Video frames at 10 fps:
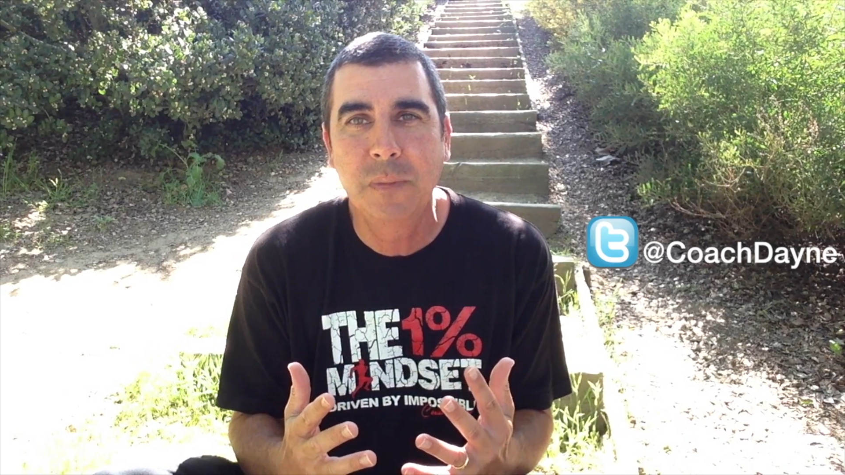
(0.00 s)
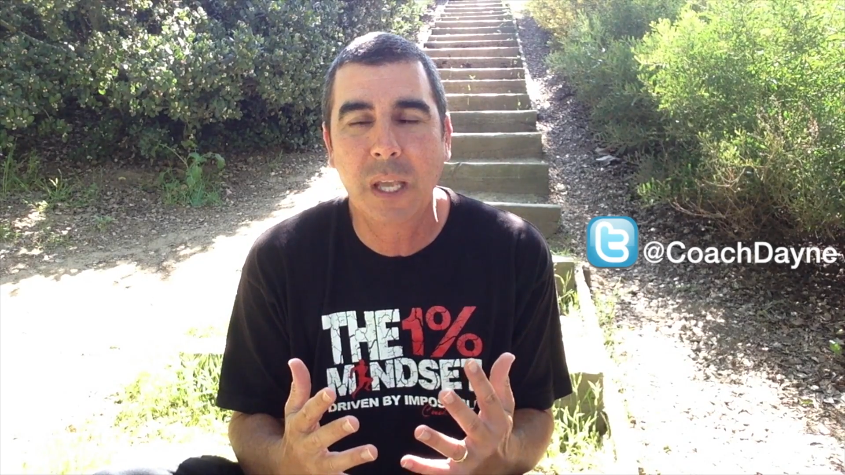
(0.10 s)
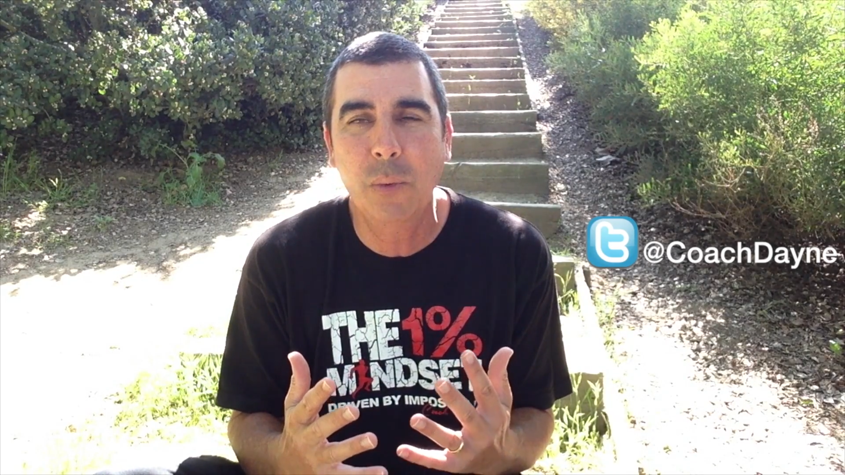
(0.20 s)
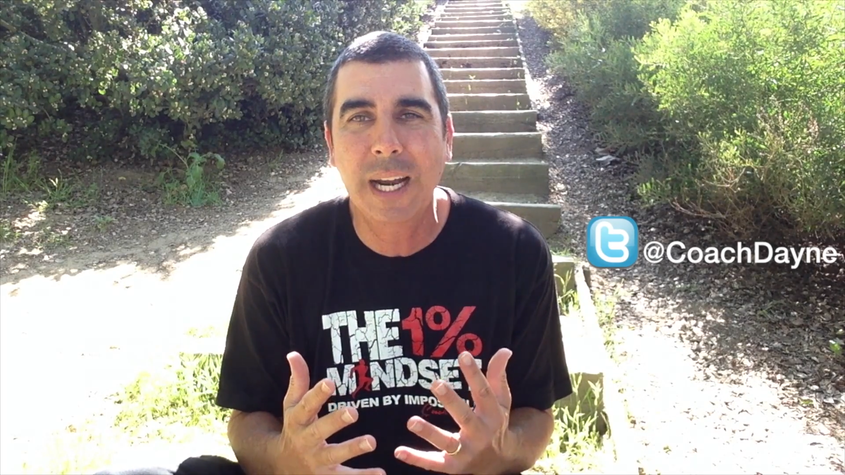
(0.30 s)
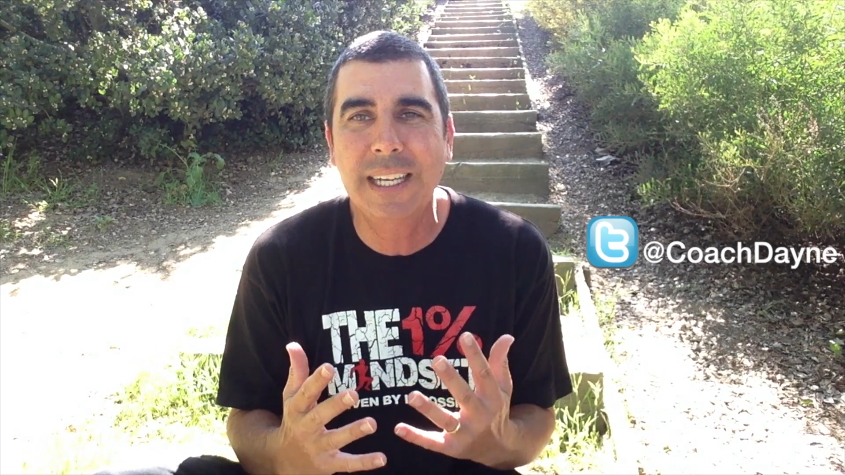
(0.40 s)

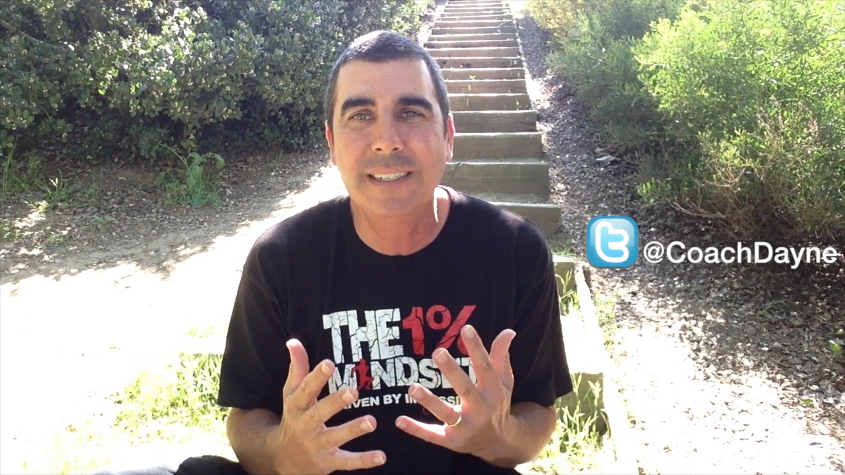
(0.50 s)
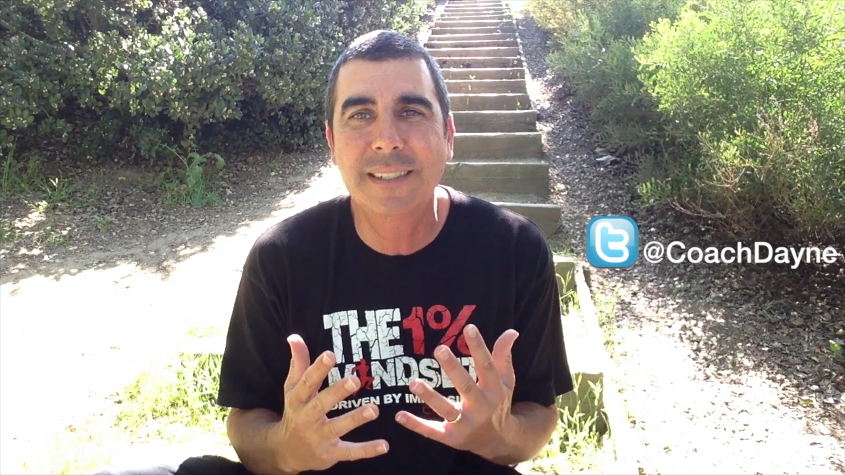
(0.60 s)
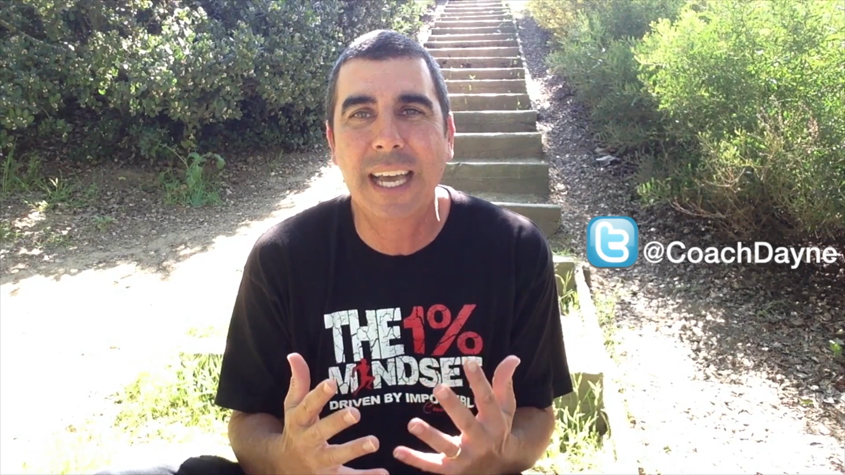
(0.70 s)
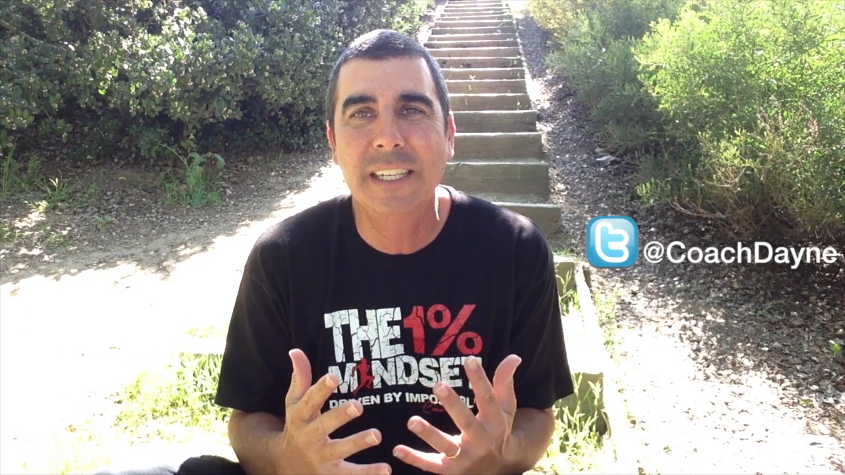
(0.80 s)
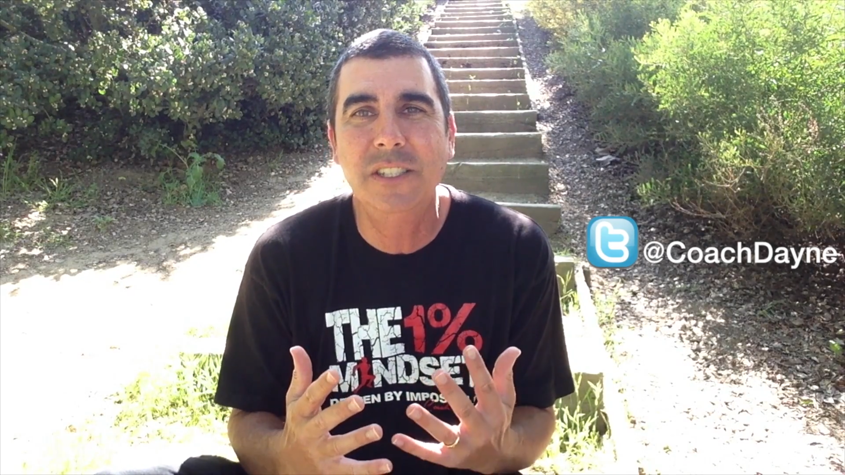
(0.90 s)
And when I
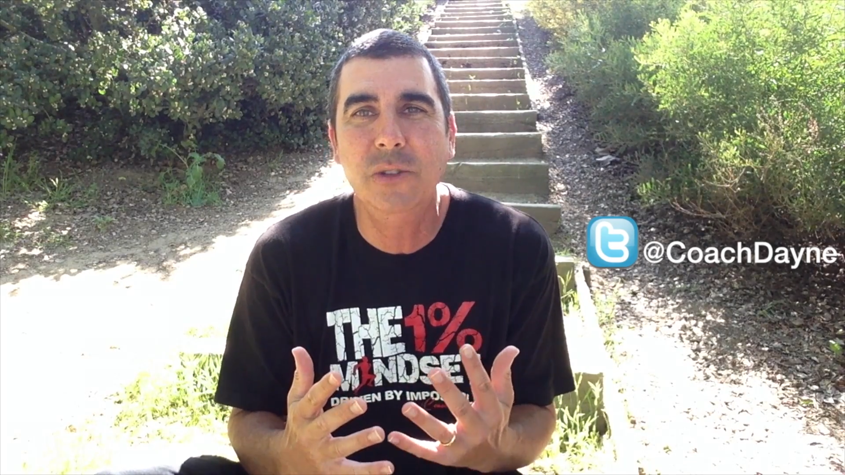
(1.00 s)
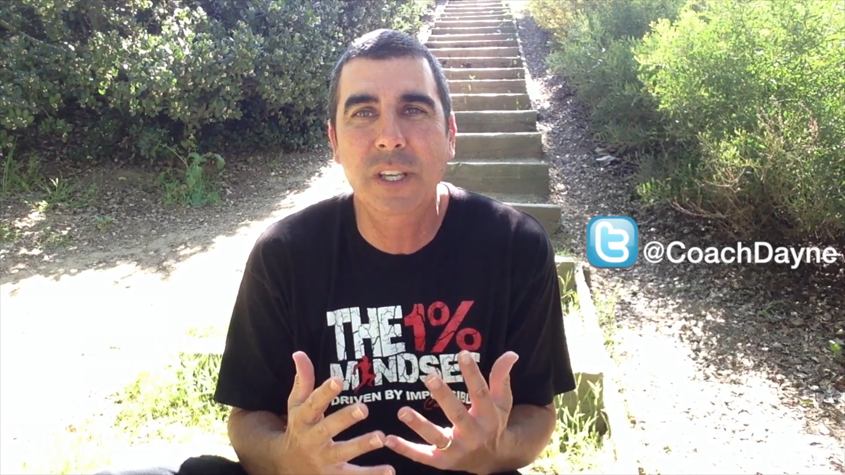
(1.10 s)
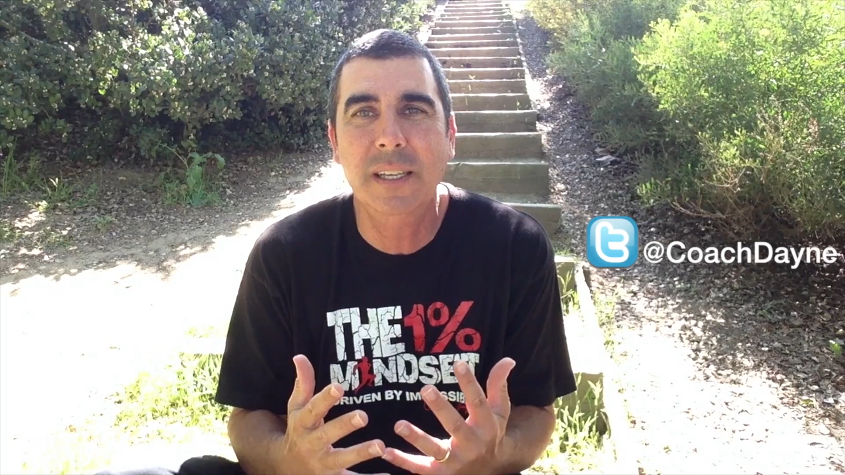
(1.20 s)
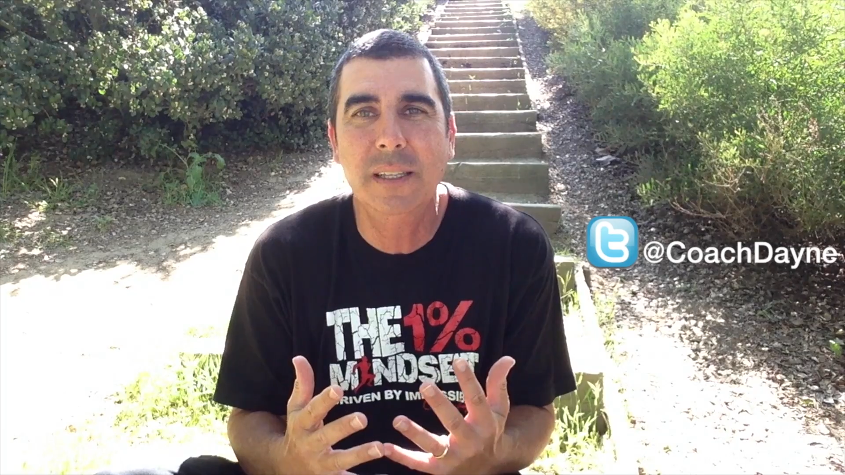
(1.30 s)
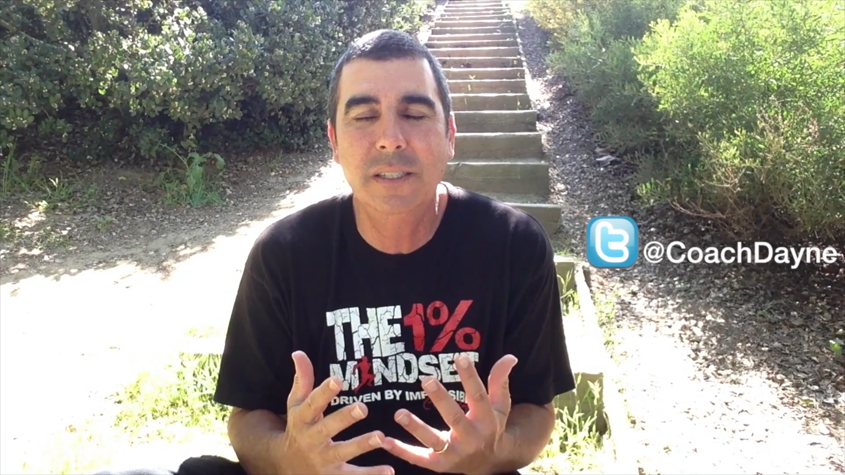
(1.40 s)
decided
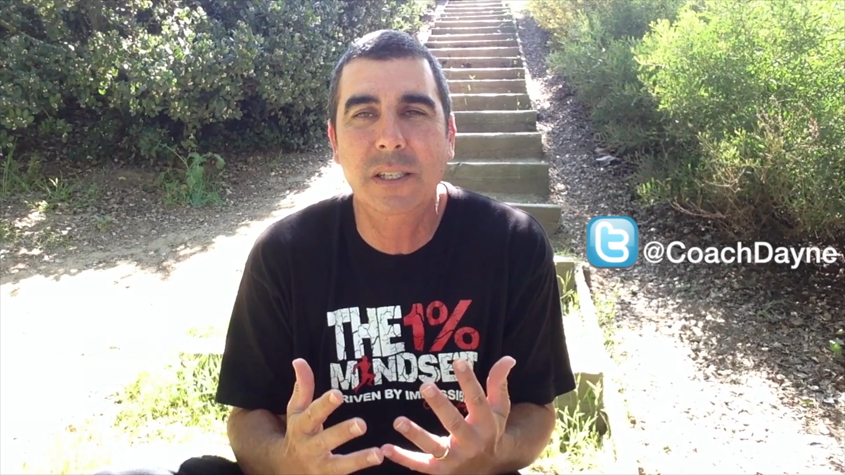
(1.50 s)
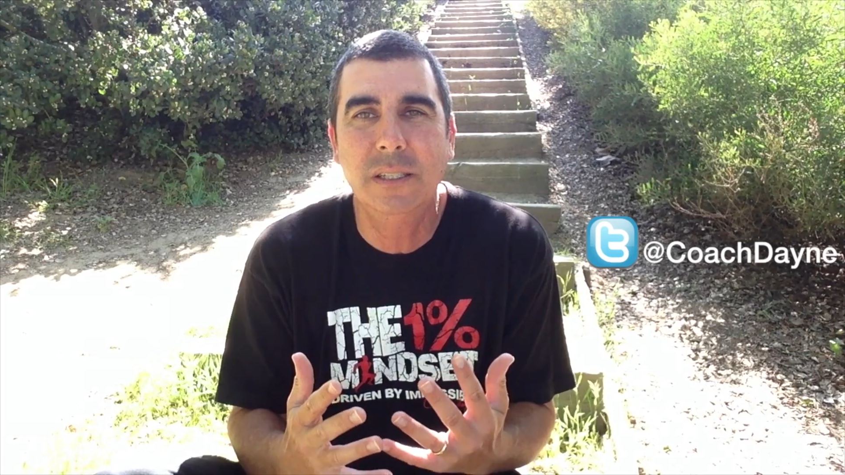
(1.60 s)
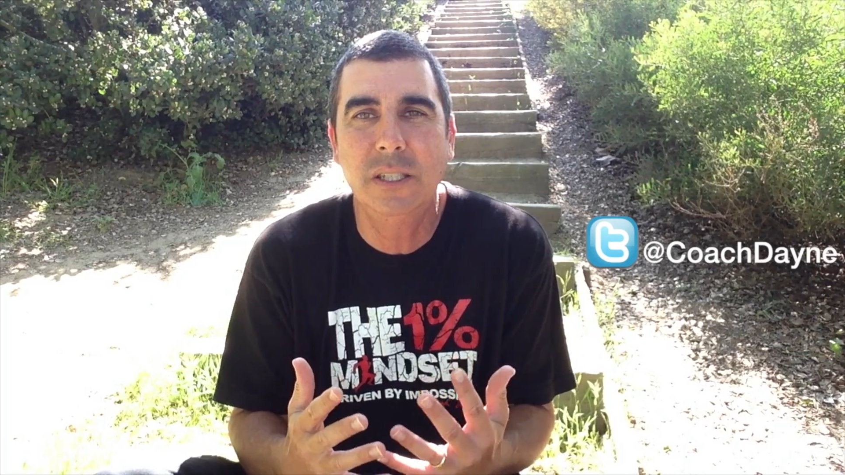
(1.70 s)
to